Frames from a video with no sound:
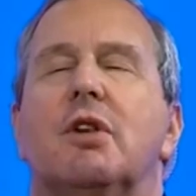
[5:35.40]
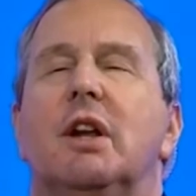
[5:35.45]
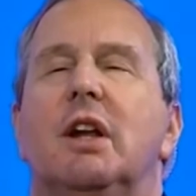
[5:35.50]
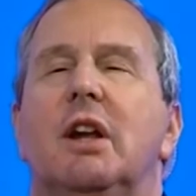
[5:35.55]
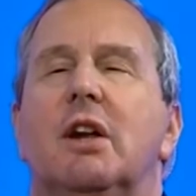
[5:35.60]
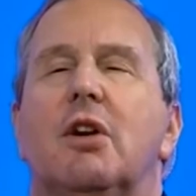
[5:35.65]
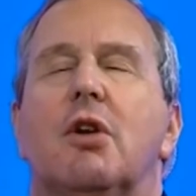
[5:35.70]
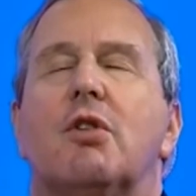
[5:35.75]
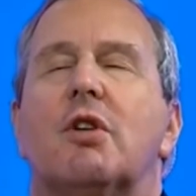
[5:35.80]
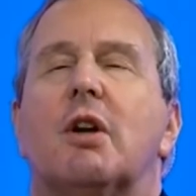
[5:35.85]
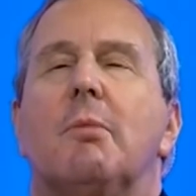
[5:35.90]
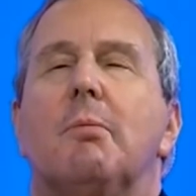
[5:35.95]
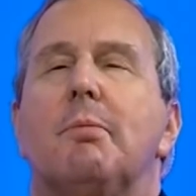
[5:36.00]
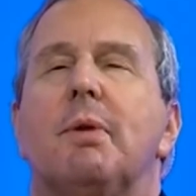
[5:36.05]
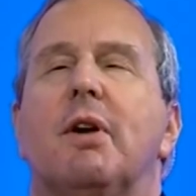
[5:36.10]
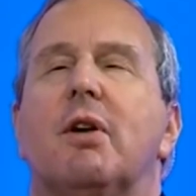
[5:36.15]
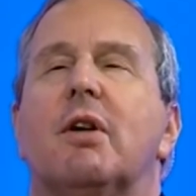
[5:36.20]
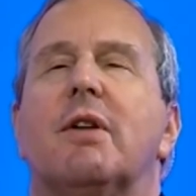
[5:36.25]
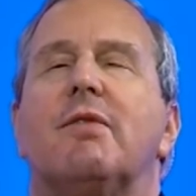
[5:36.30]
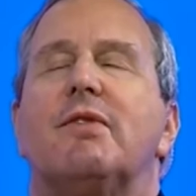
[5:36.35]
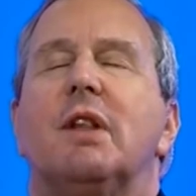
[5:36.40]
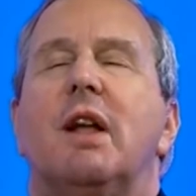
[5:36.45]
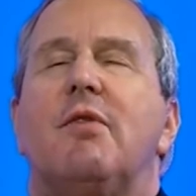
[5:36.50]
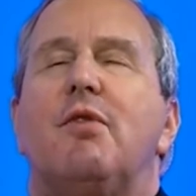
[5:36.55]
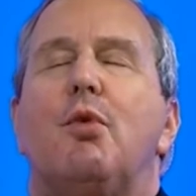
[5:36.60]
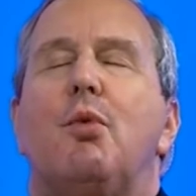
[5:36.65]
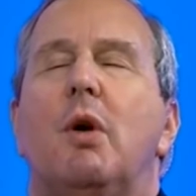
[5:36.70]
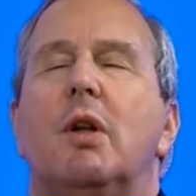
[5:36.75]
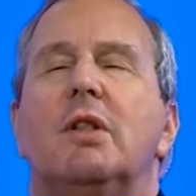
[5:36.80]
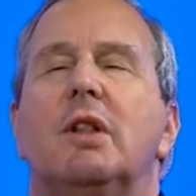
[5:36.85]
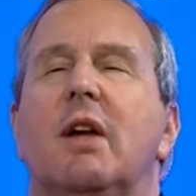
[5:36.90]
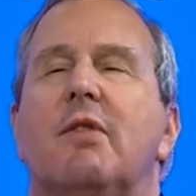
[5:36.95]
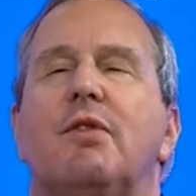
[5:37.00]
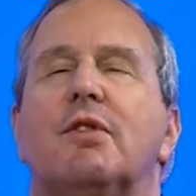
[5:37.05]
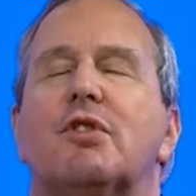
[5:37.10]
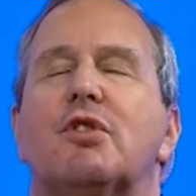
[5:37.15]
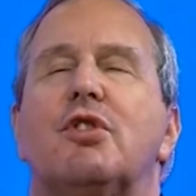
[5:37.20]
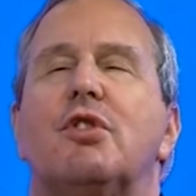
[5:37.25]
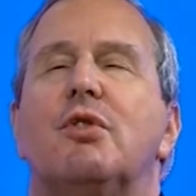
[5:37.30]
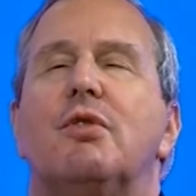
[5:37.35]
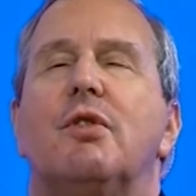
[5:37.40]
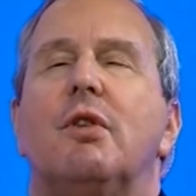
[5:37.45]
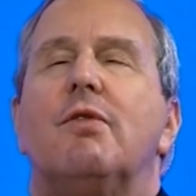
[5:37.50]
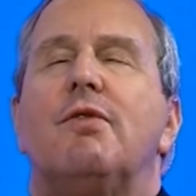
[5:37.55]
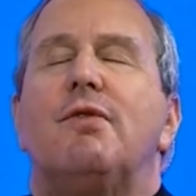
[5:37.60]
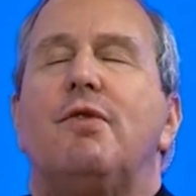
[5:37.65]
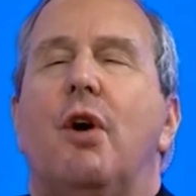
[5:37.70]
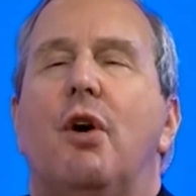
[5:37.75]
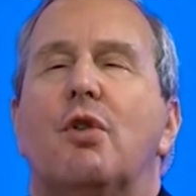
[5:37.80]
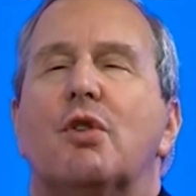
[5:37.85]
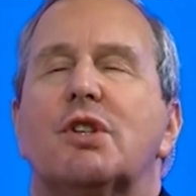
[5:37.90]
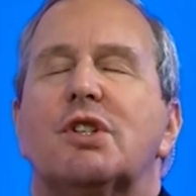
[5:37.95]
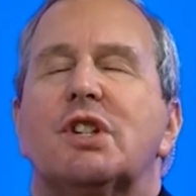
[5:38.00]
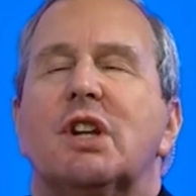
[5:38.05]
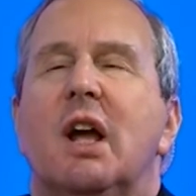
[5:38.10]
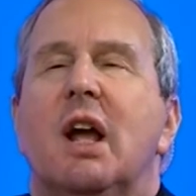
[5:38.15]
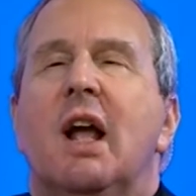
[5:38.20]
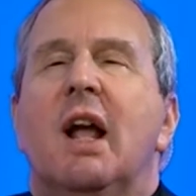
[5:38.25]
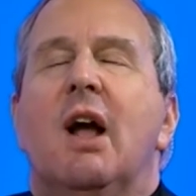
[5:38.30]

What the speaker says: ego-comparative level 1, level 2 folks.